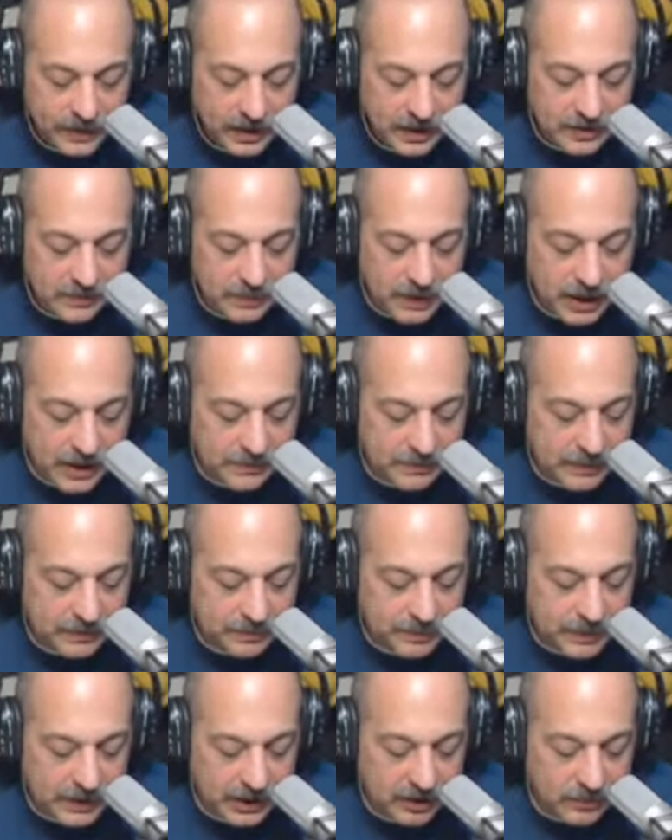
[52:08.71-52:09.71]
He might be
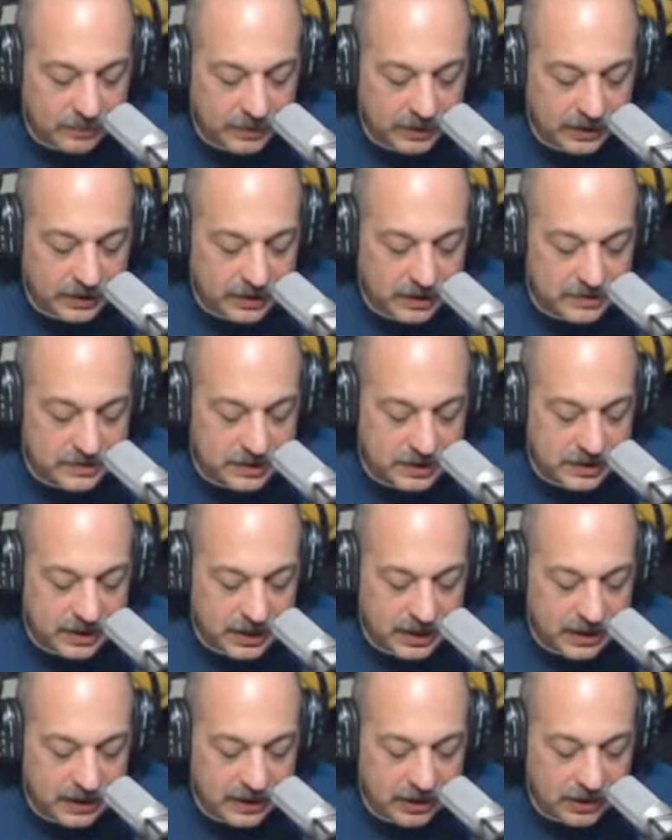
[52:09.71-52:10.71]
bigger, but he don't
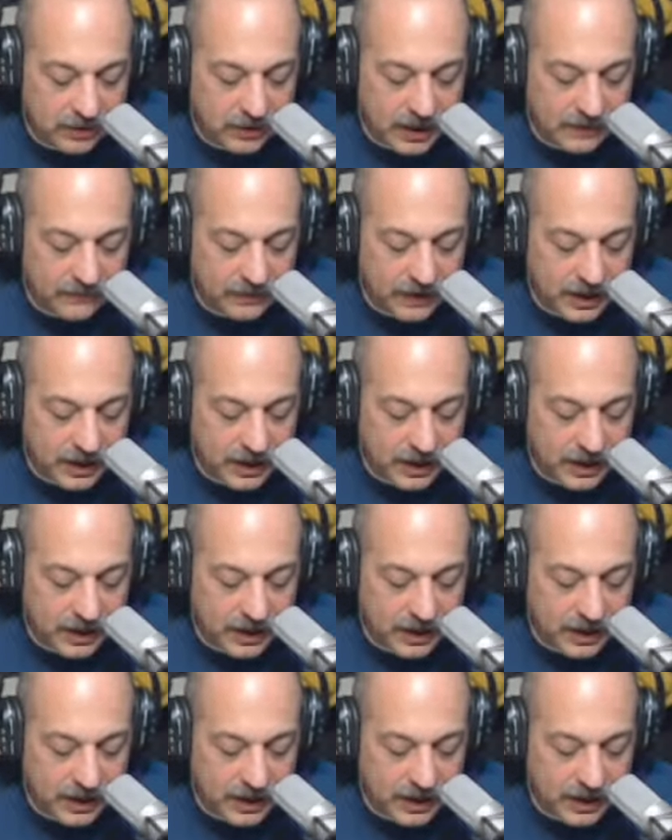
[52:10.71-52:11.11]
have